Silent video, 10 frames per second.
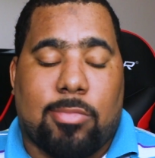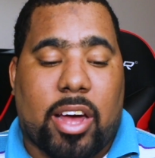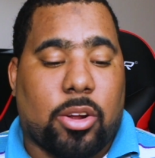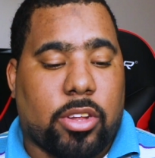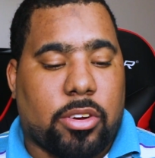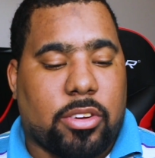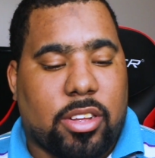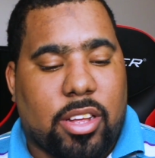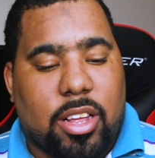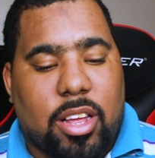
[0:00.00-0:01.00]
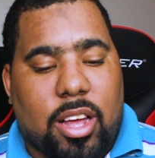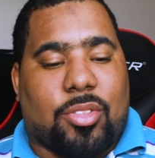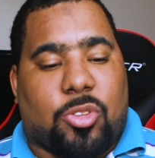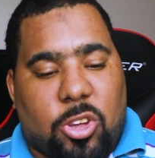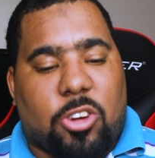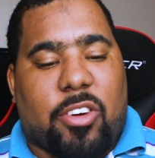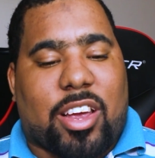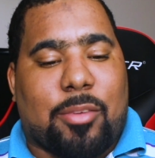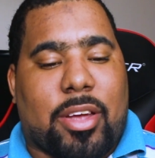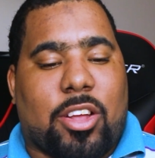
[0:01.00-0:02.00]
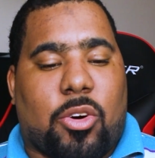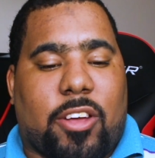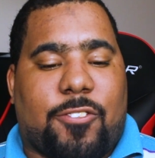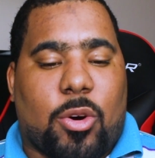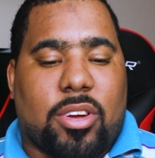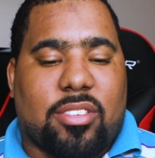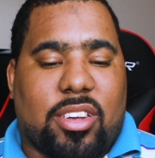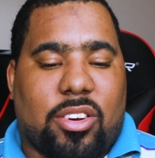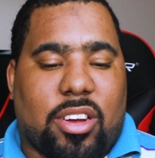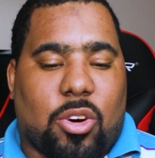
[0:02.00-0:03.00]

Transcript: I don't know. Do you recommend only focusing